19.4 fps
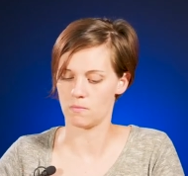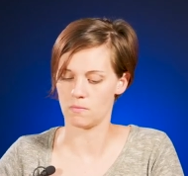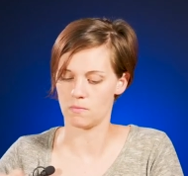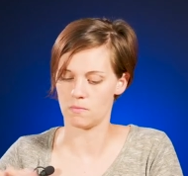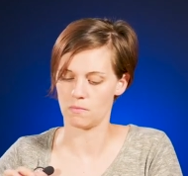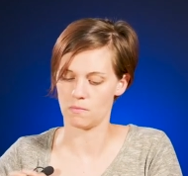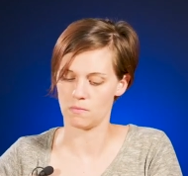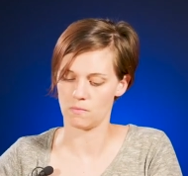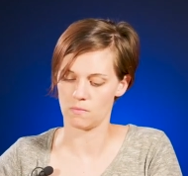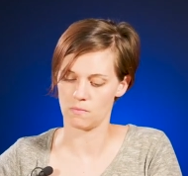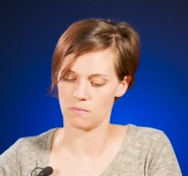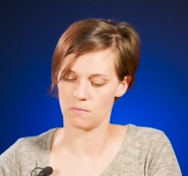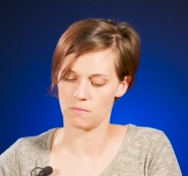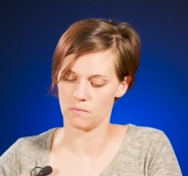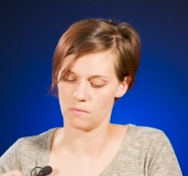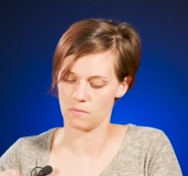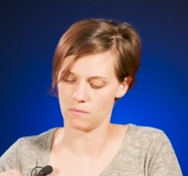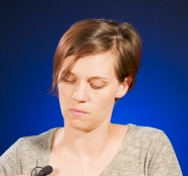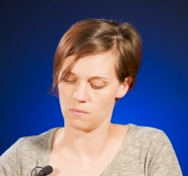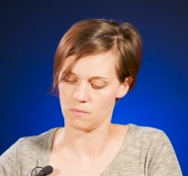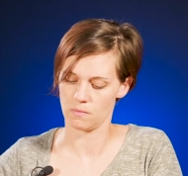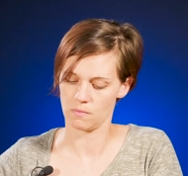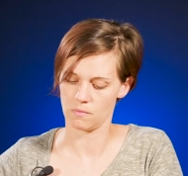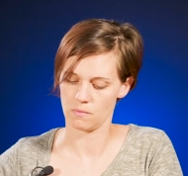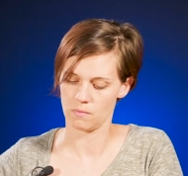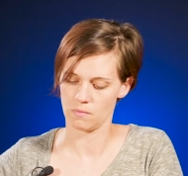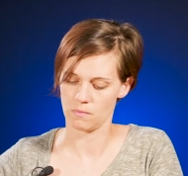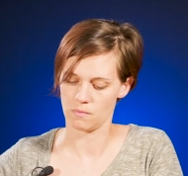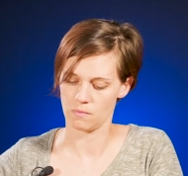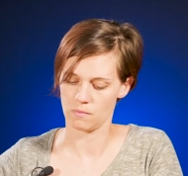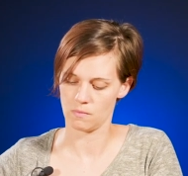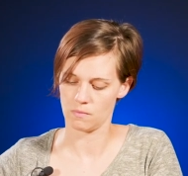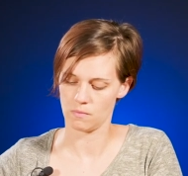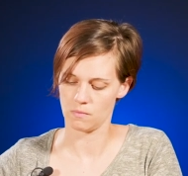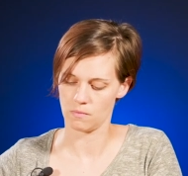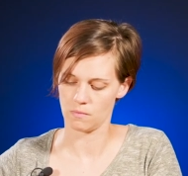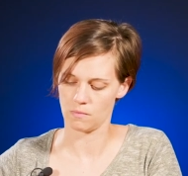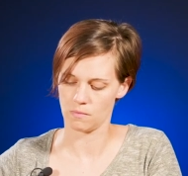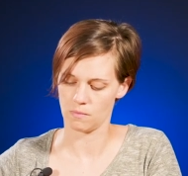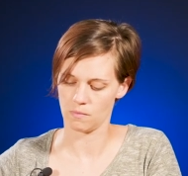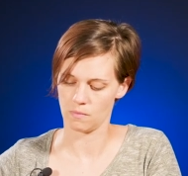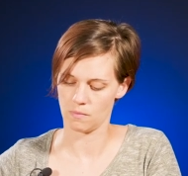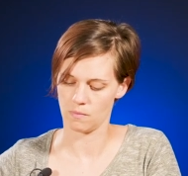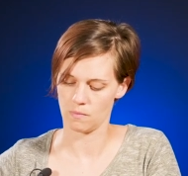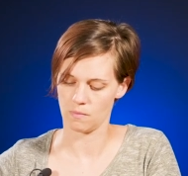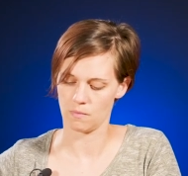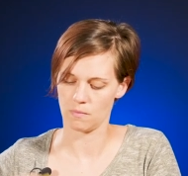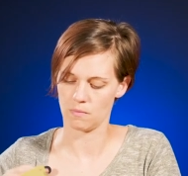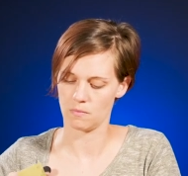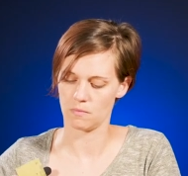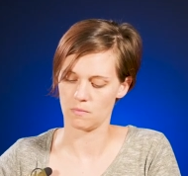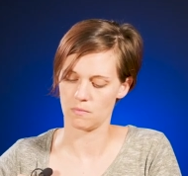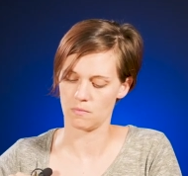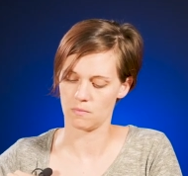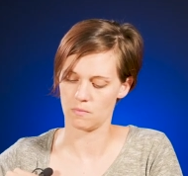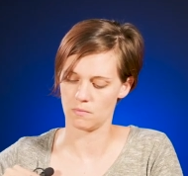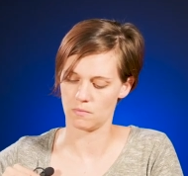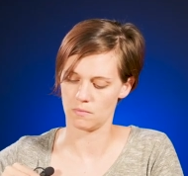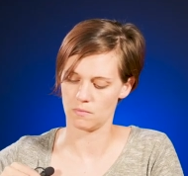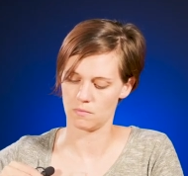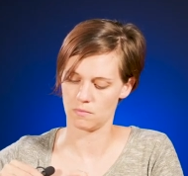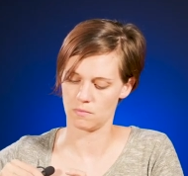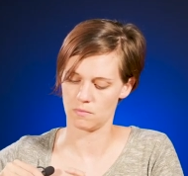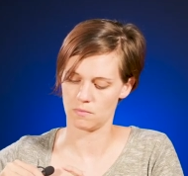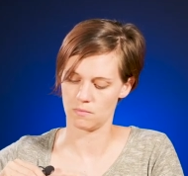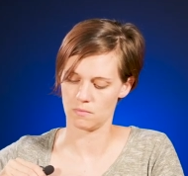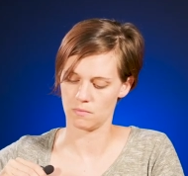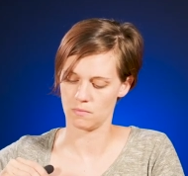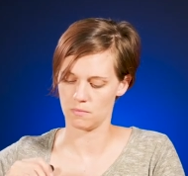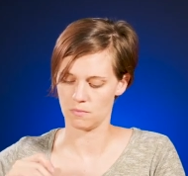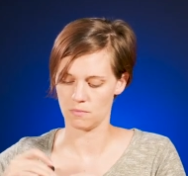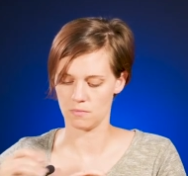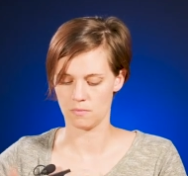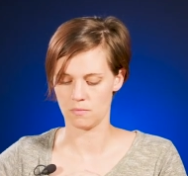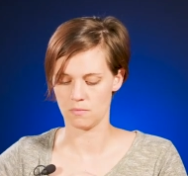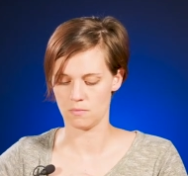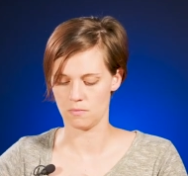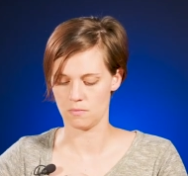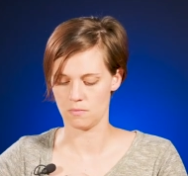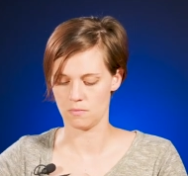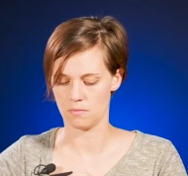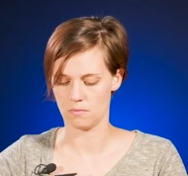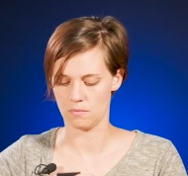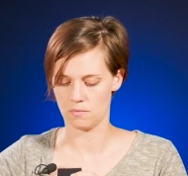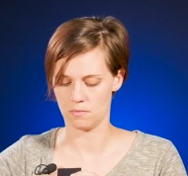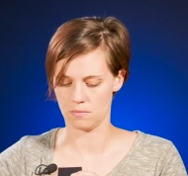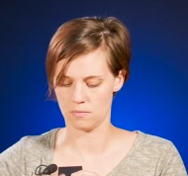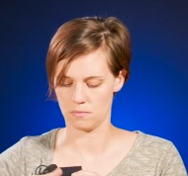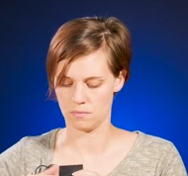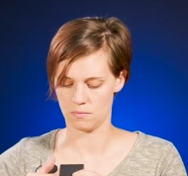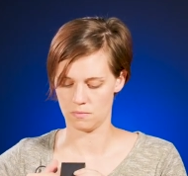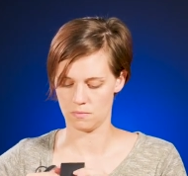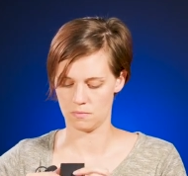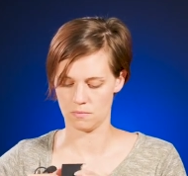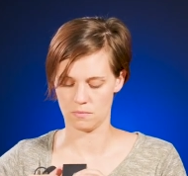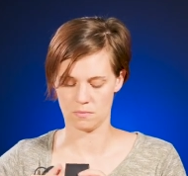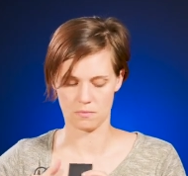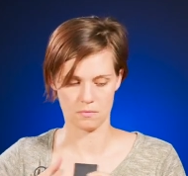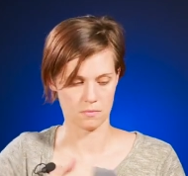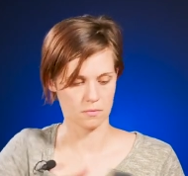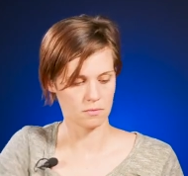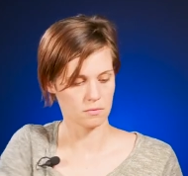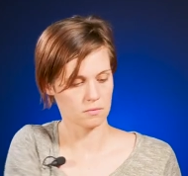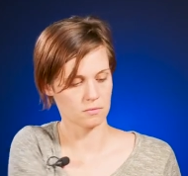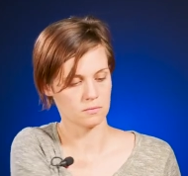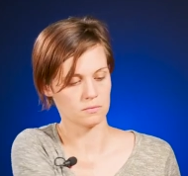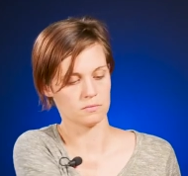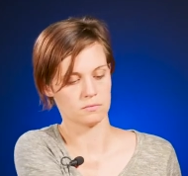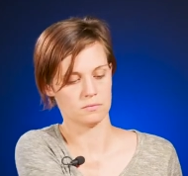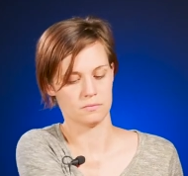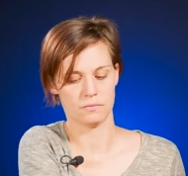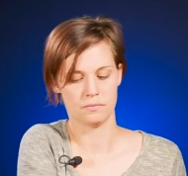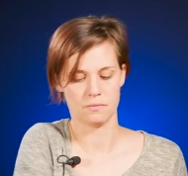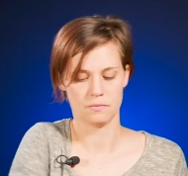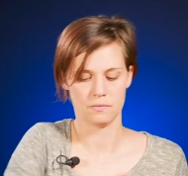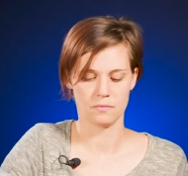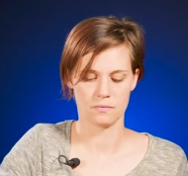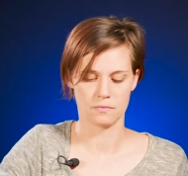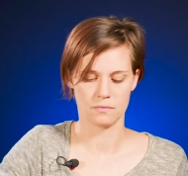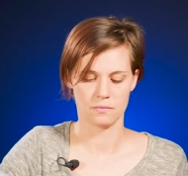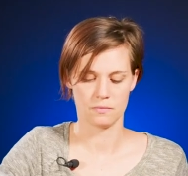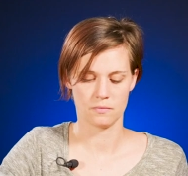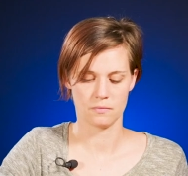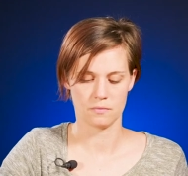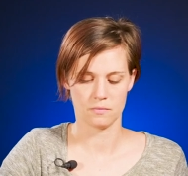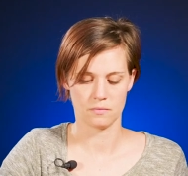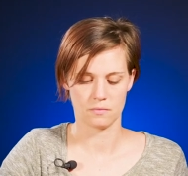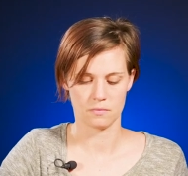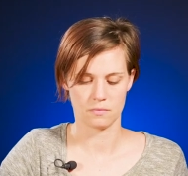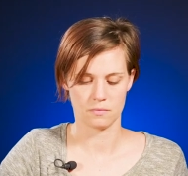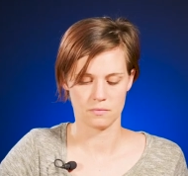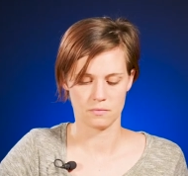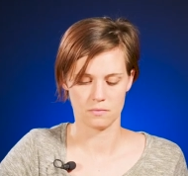Nobody speaks.